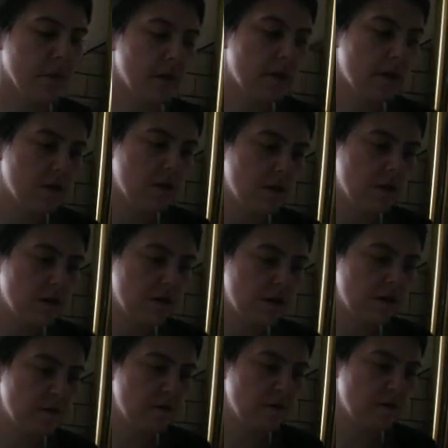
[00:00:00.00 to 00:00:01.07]
uh, this
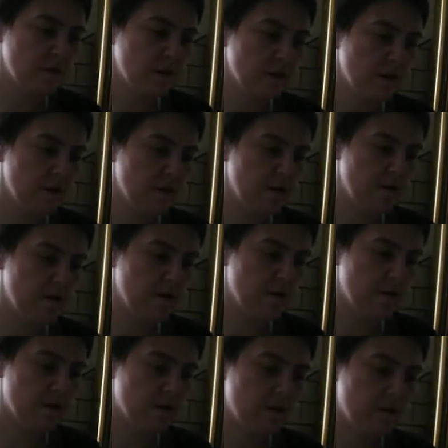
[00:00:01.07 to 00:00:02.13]
is
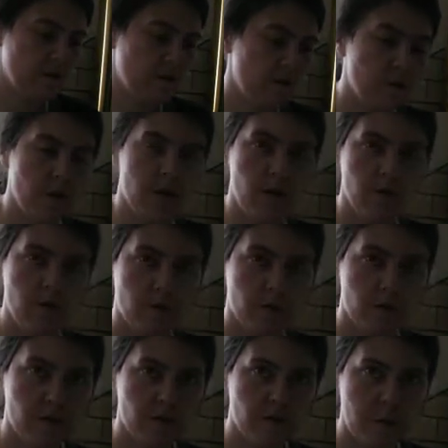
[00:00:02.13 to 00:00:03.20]
a reading for
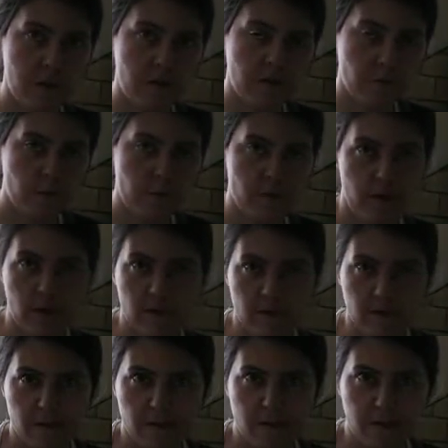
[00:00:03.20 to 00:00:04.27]
six months, for the next
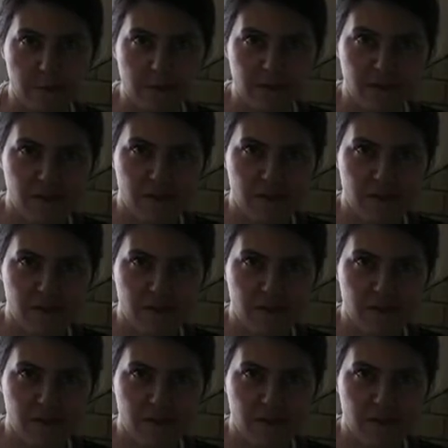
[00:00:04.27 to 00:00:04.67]
six months,